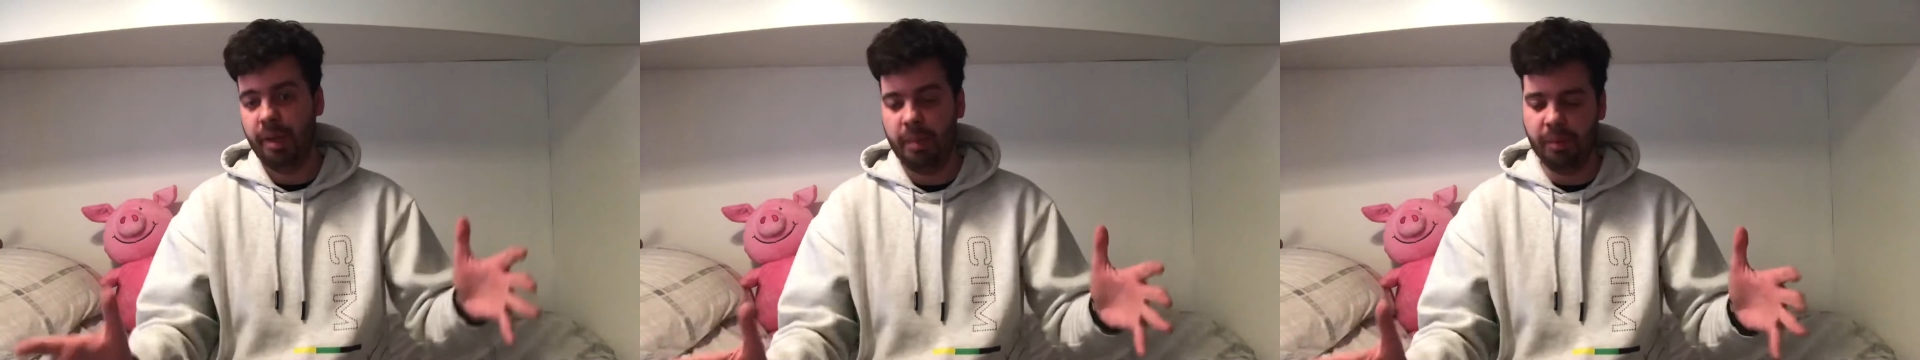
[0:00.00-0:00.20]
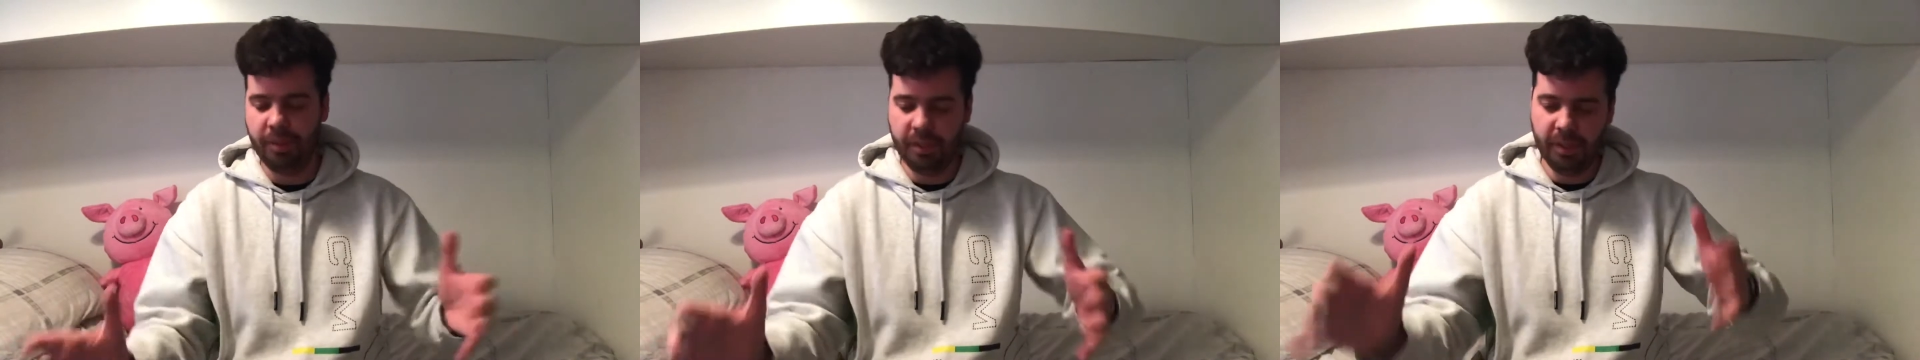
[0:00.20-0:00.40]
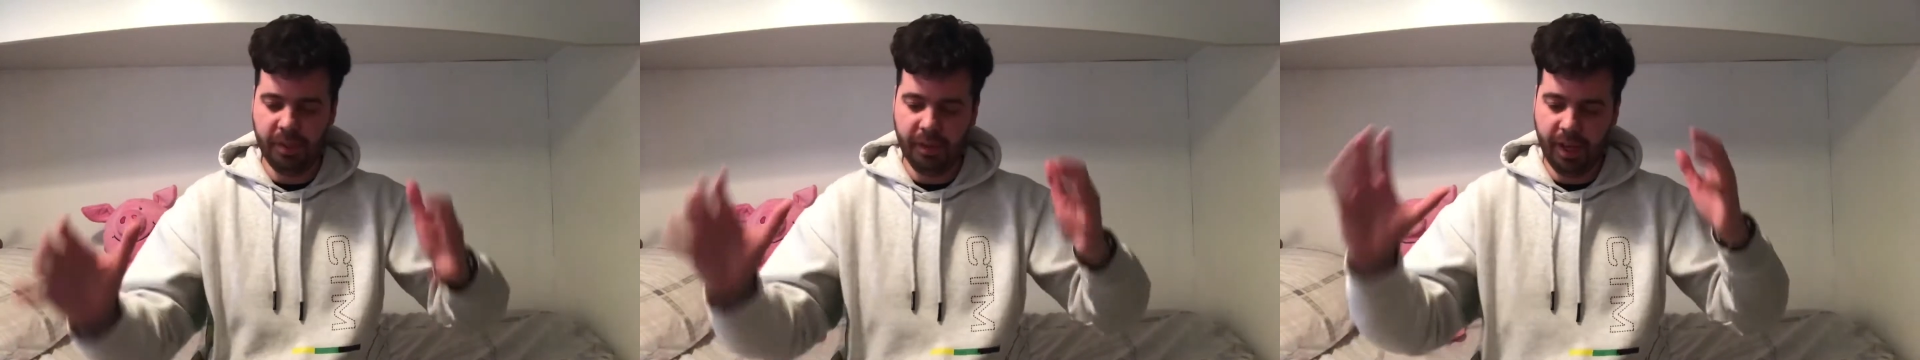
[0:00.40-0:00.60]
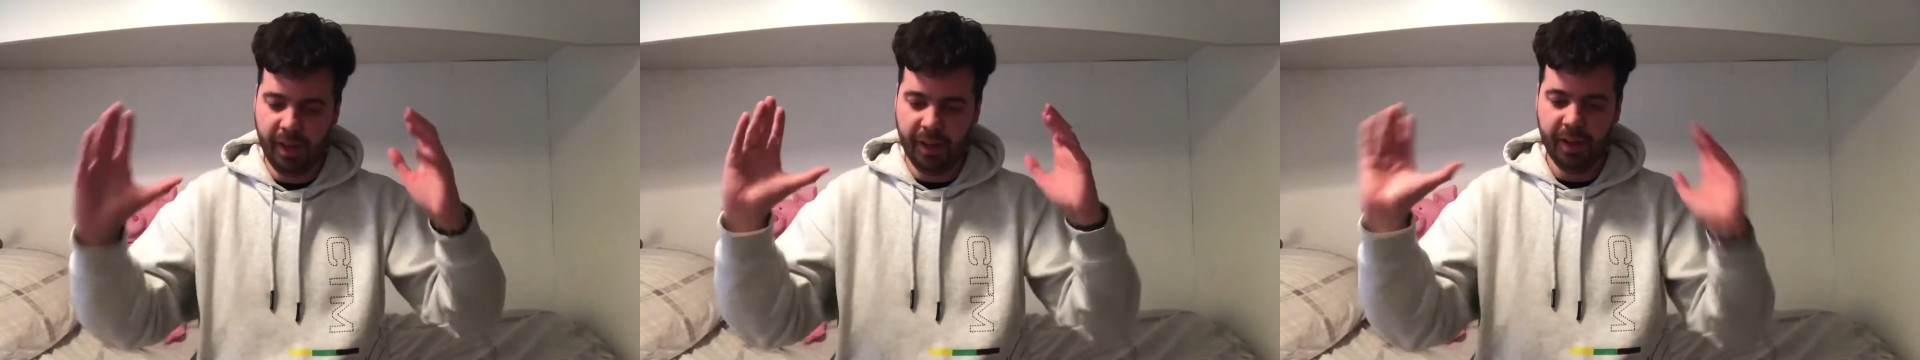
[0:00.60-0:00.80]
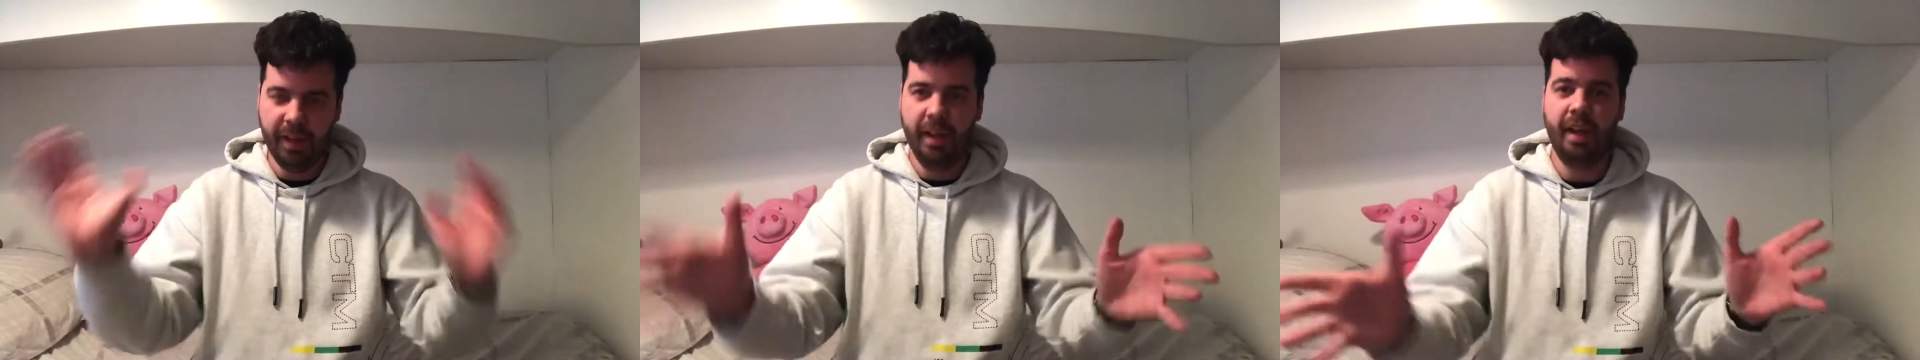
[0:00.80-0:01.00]
to do that
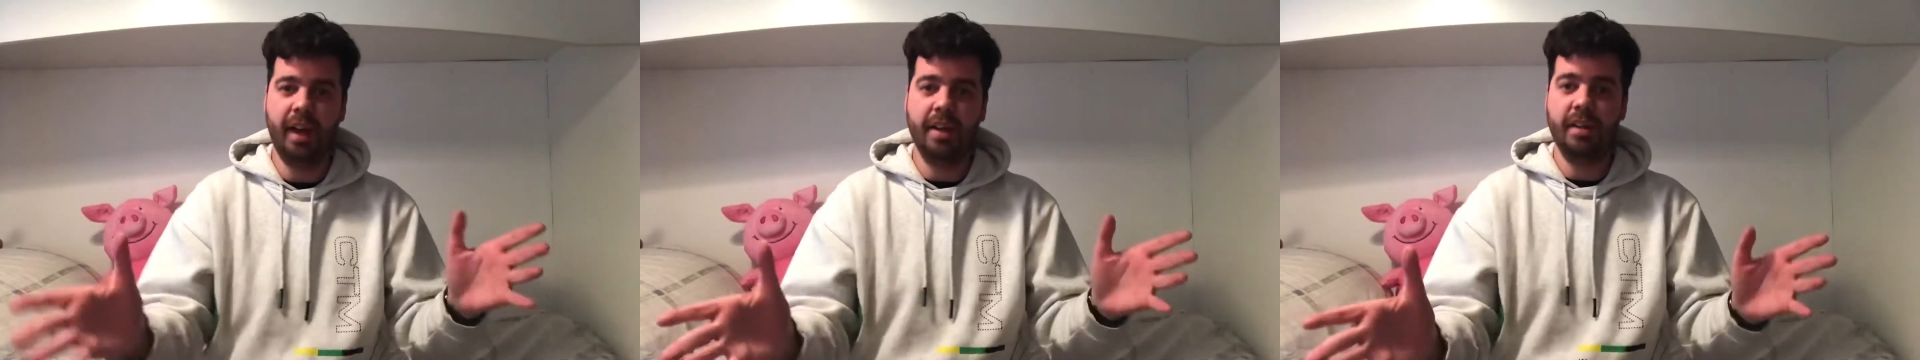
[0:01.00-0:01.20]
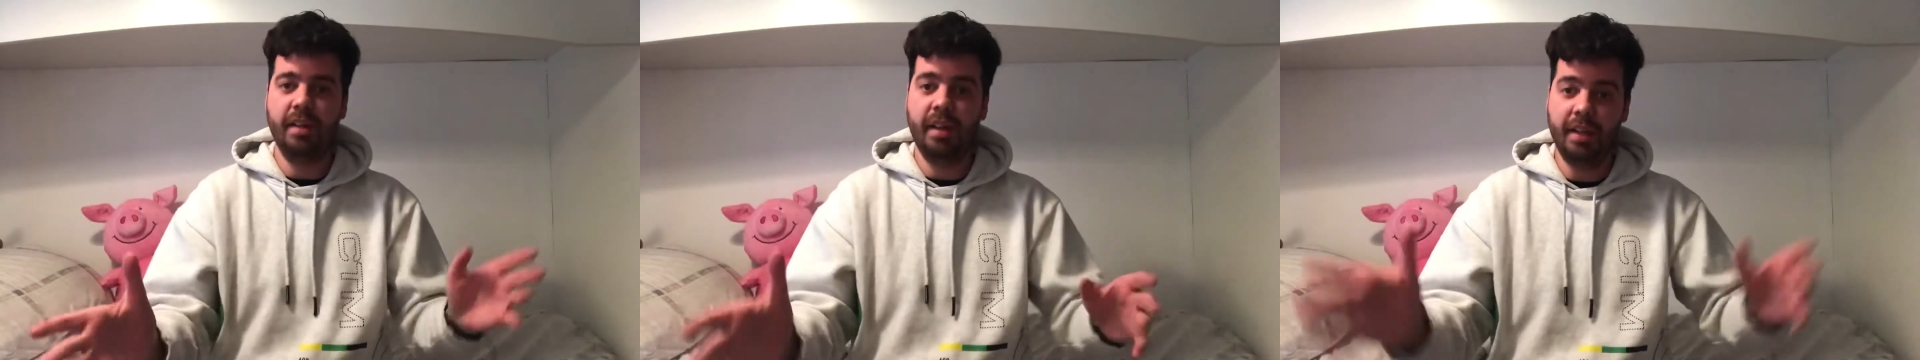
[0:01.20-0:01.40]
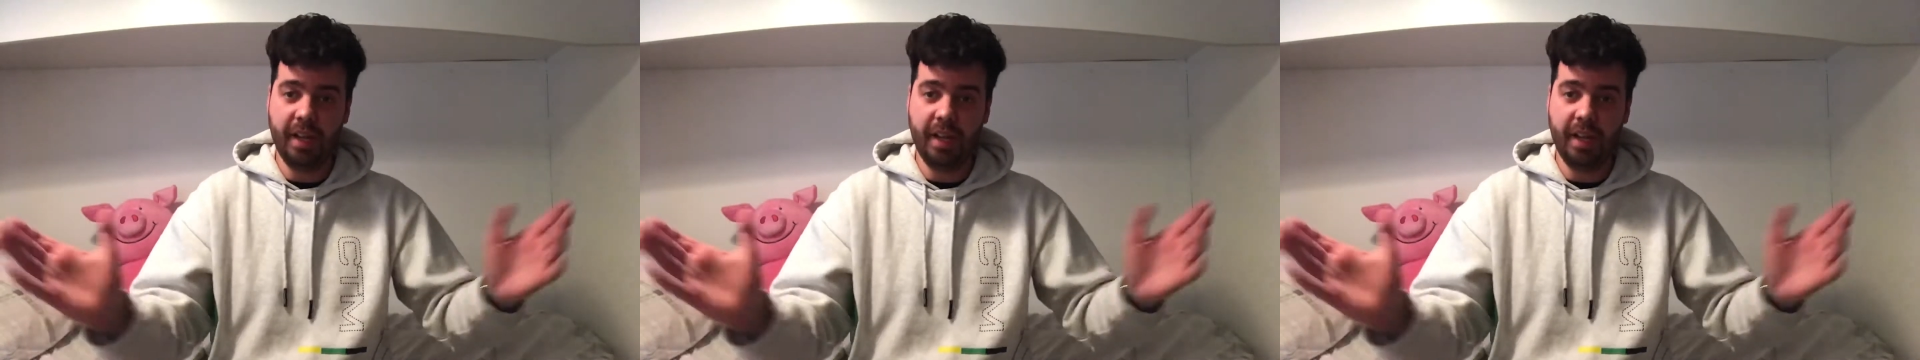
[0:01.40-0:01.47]
and yeah,